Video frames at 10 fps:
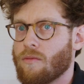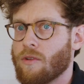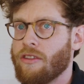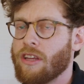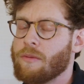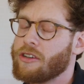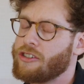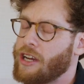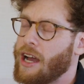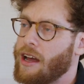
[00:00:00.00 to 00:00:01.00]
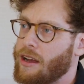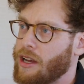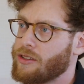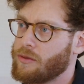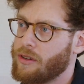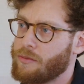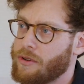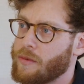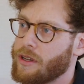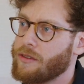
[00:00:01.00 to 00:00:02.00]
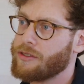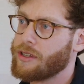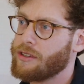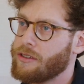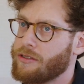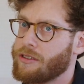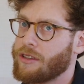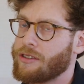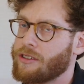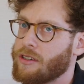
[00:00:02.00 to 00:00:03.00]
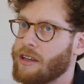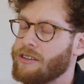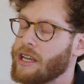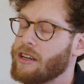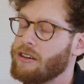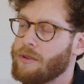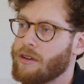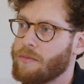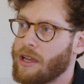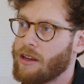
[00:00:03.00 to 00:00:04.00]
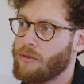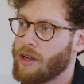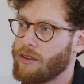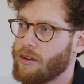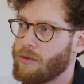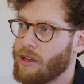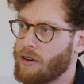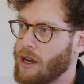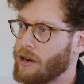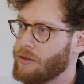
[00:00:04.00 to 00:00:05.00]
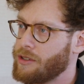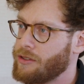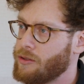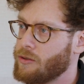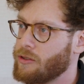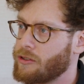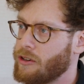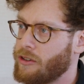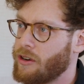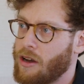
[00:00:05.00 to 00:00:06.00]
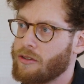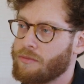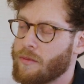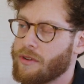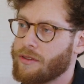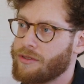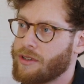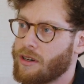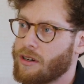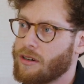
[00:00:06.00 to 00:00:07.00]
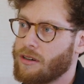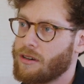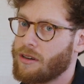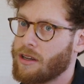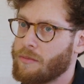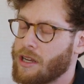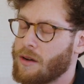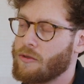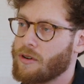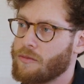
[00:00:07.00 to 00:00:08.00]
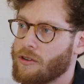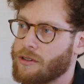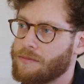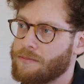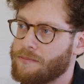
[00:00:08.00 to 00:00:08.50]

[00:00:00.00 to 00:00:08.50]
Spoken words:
What do you think about chat as one of the primitives? And do you think that's going to continue to be a main way that we interact with these tools, or are there other primitives that are going to become more important?